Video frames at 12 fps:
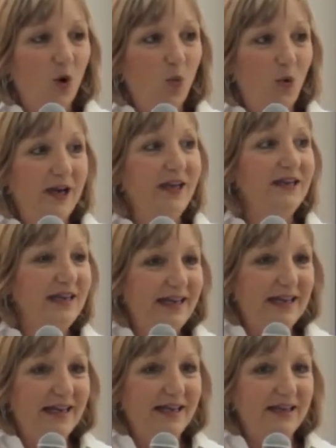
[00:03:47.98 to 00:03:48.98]
We
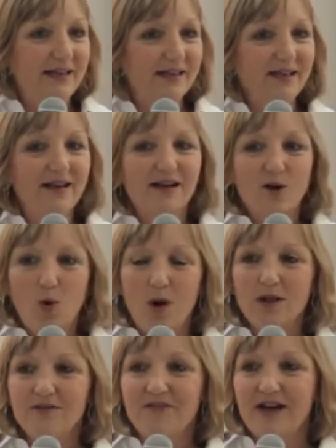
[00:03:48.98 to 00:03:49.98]
need
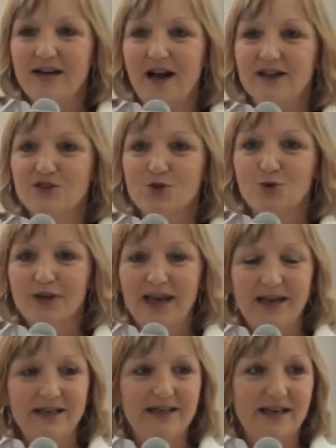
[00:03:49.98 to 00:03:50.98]
qualified high school
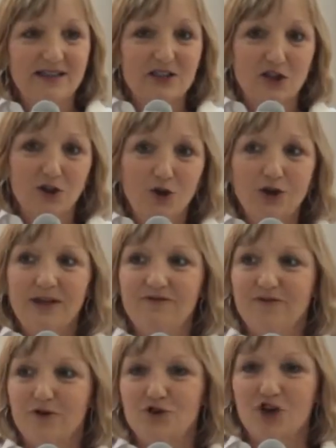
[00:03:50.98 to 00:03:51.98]
candidates
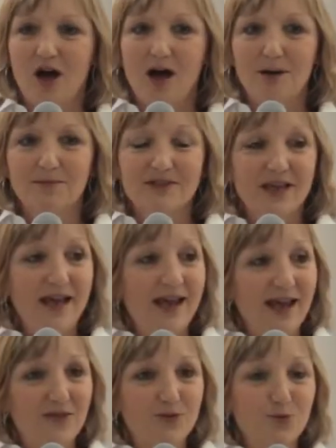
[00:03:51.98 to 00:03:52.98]
looking for jobs,
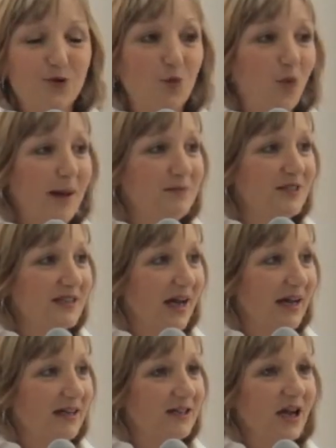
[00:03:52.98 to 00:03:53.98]
and through the
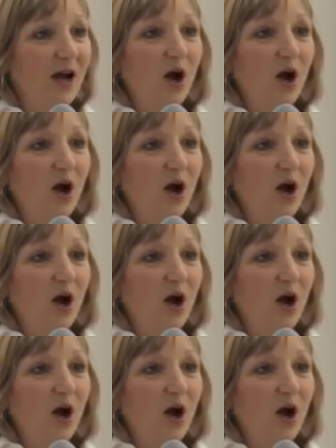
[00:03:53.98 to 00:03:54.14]
website,